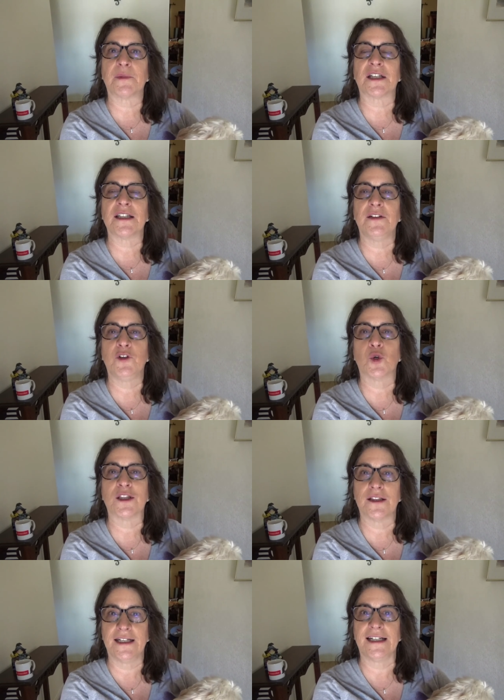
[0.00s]
I'm going to leave you a
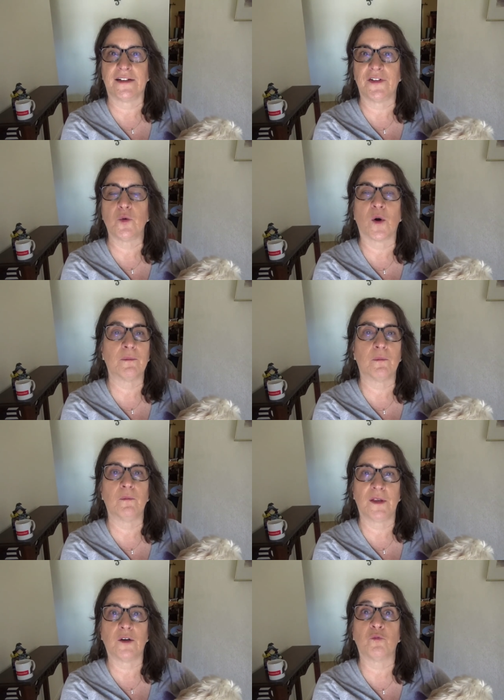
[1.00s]
link if you want, you know,